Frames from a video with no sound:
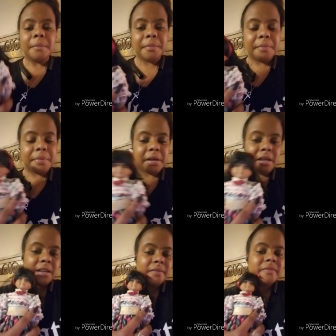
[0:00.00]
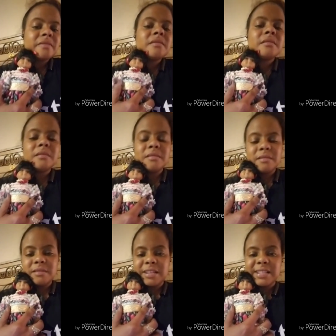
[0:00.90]
but
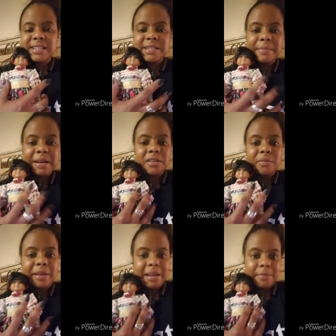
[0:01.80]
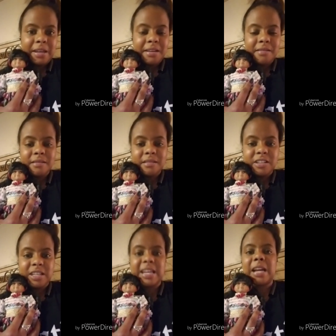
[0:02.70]
this is my new baby.
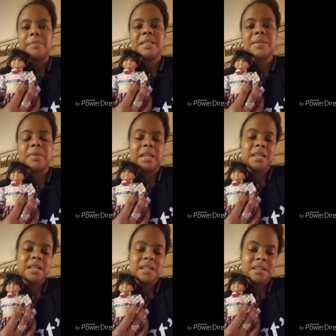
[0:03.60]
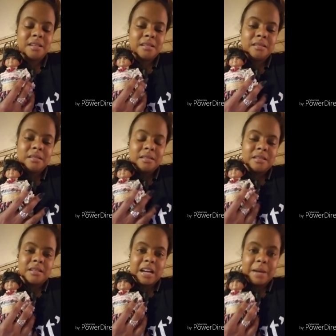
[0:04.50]
She came this week.
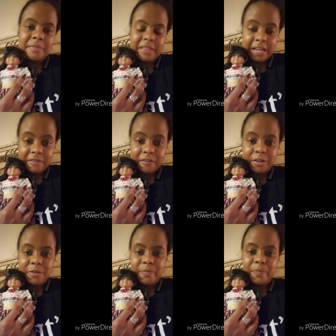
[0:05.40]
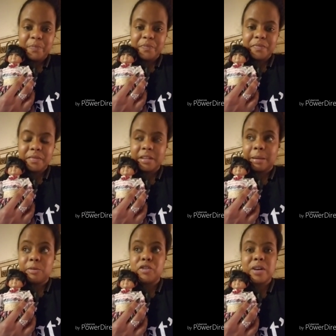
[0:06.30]
I'm thankful.
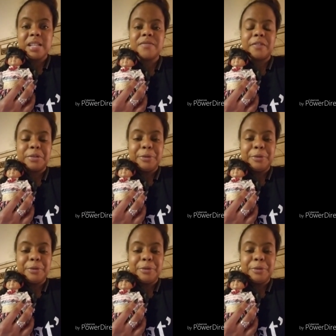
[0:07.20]
I'm trustful.